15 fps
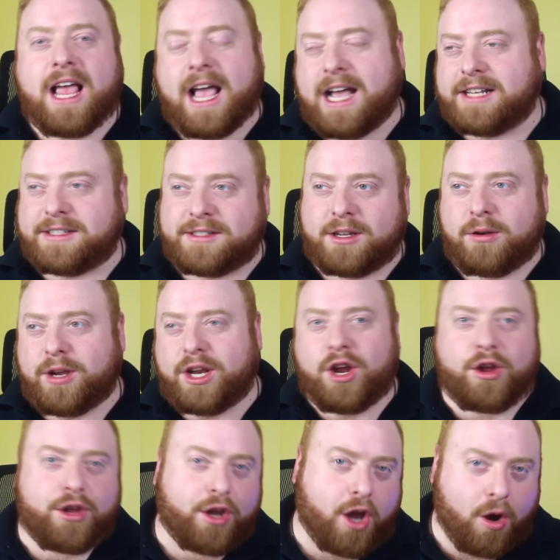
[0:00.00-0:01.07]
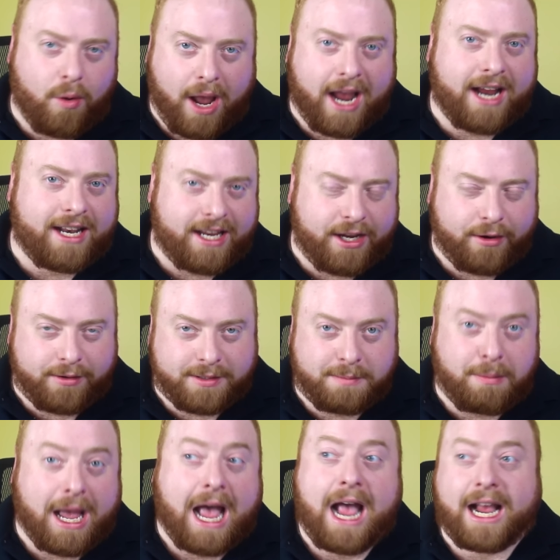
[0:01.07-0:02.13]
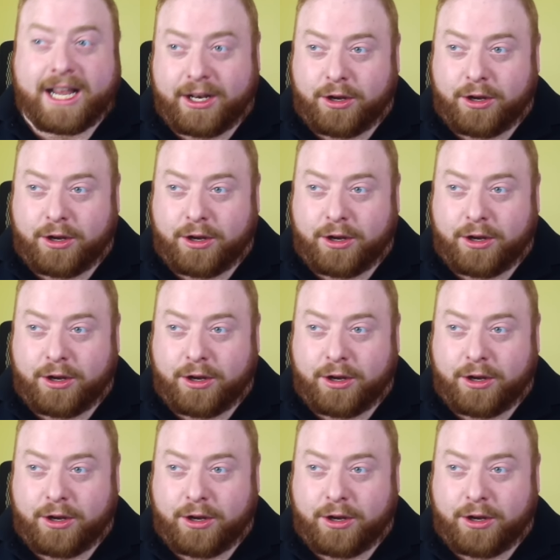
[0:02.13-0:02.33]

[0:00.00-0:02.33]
And so, you go 80 years back,